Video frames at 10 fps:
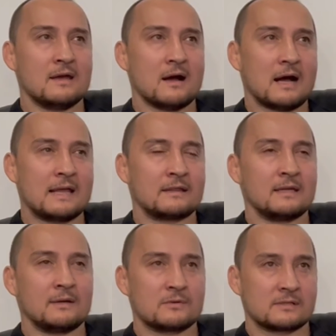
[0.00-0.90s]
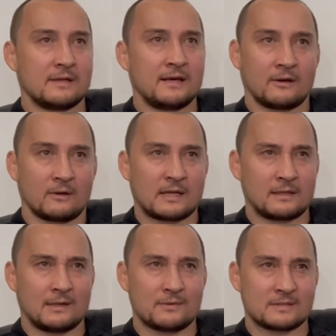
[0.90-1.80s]
yeah. I think it was later. I
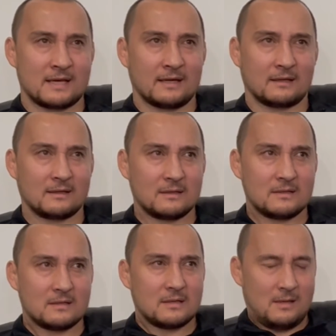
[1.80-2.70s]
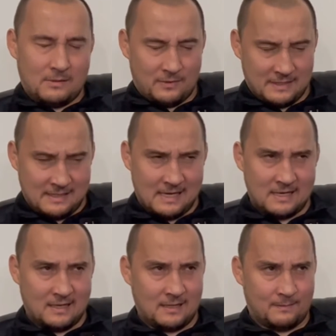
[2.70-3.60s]
think it was like, was it
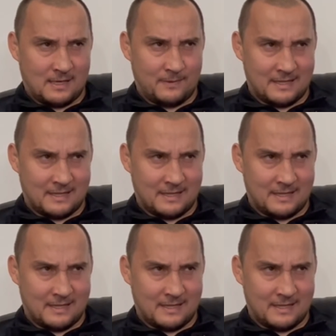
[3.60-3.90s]
'98? It might have been